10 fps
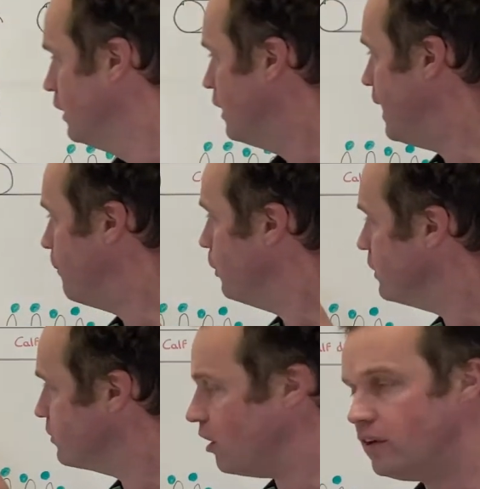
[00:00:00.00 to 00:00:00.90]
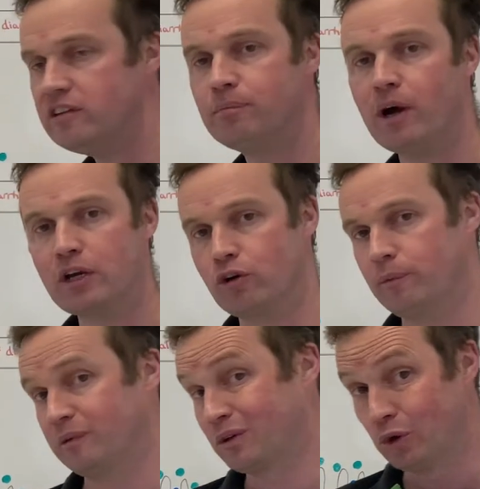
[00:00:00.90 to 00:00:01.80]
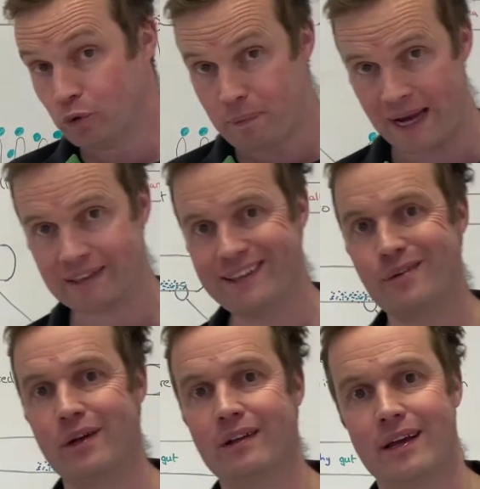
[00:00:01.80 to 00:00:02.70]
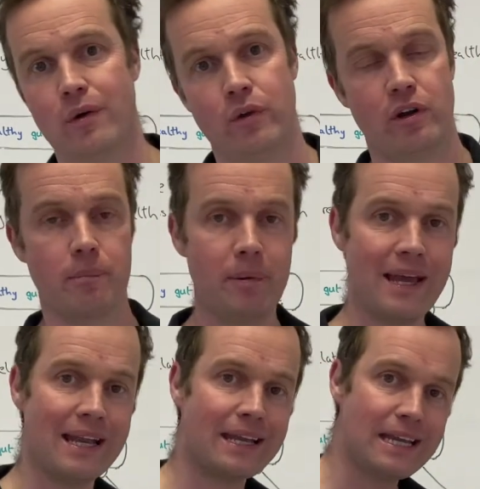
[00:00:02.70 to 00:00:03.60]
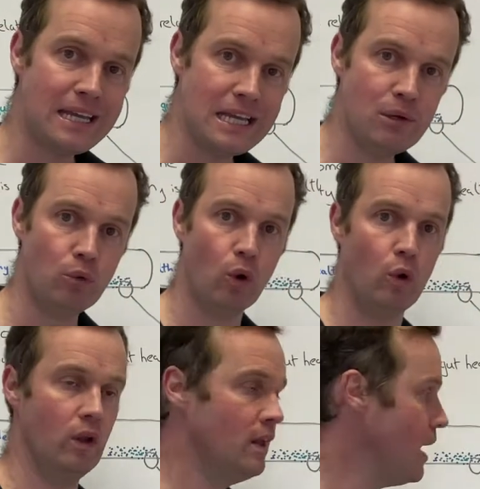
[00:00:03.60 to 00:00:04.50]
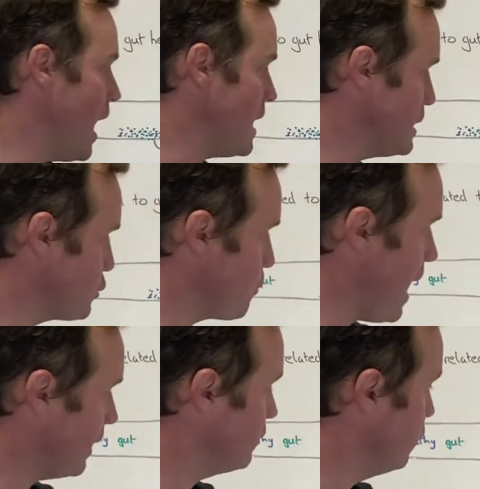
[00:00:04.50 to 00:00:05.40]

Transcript: Um, well, there's all these microbes, good bacteria down there that play a key role and interact.